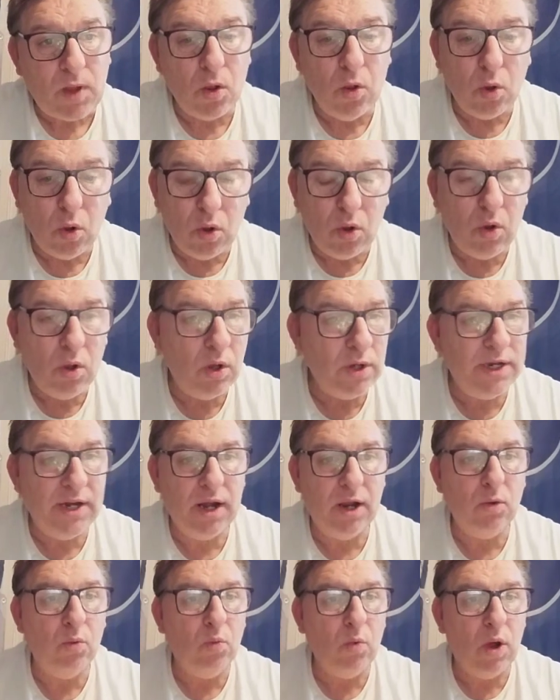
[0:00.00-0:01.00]
Or, you
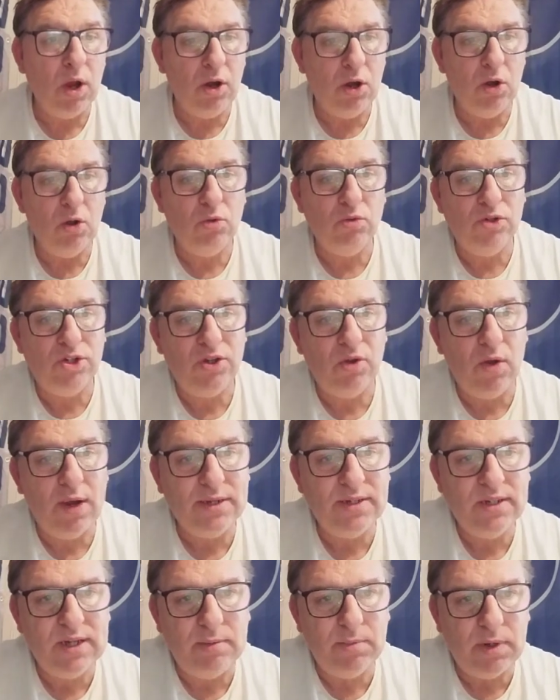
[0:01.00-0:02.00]
know,
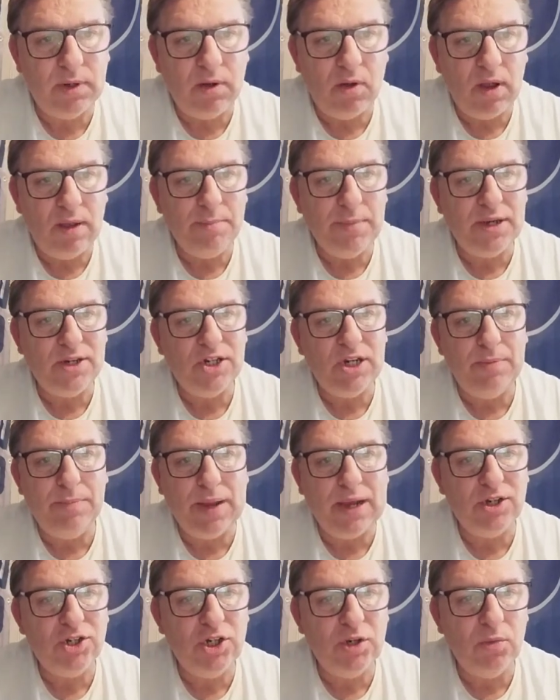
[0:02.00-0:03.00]
alongside someone like Michy
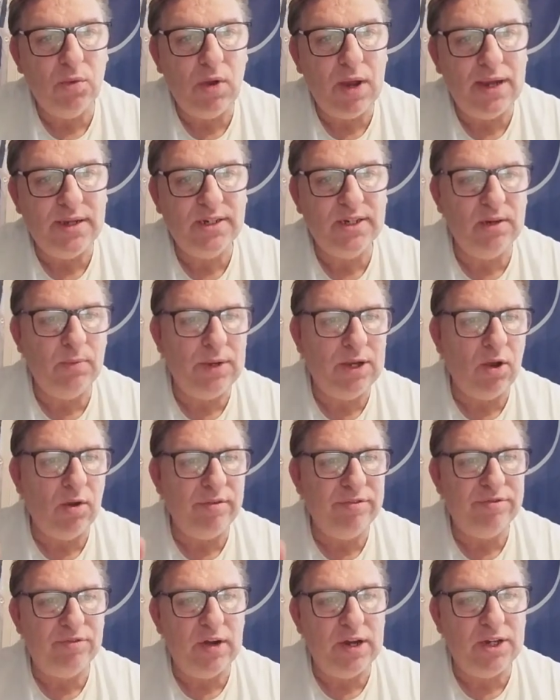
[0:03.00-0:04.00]
Batshuayi. So we've
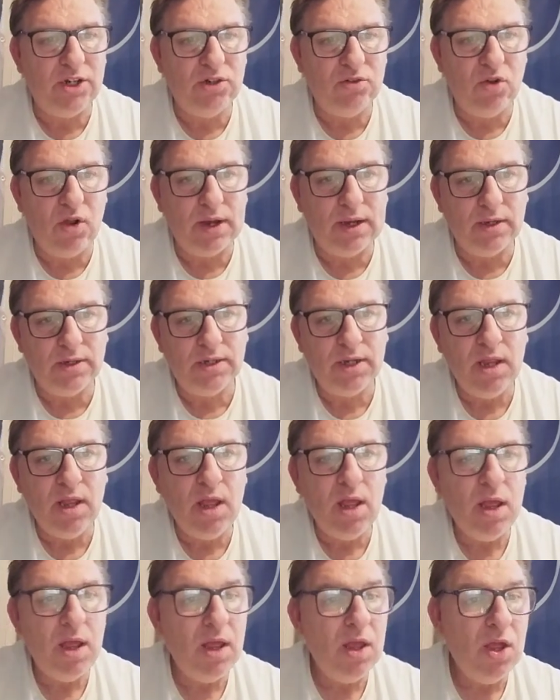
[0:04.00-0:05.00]
got three strikers.
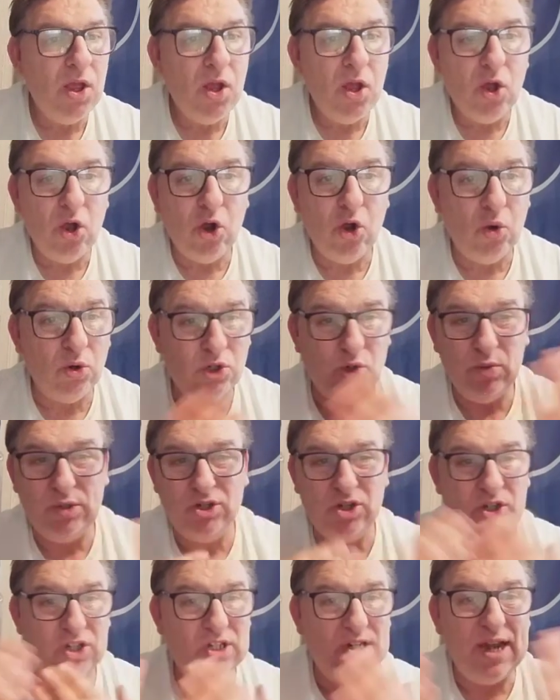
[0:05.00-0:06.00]
Or do we
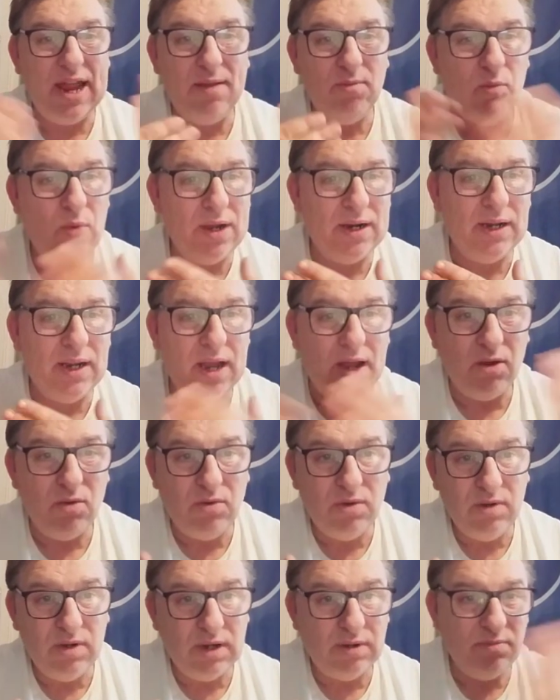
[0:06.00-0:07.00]
just let one go
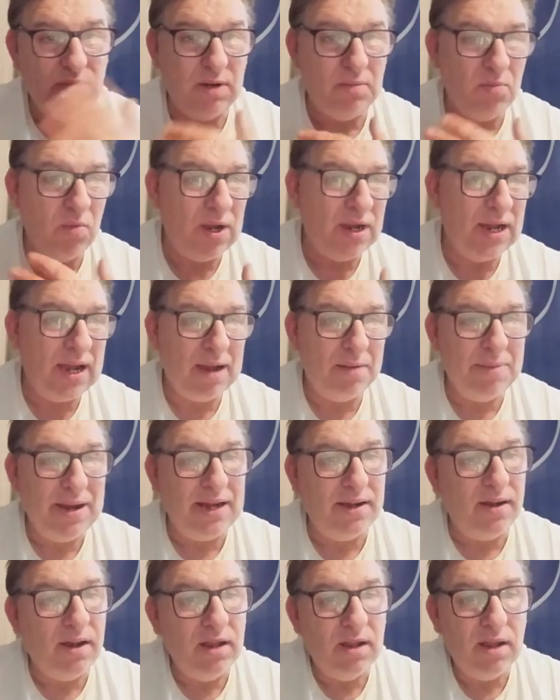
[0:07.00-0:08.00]
and then one come in?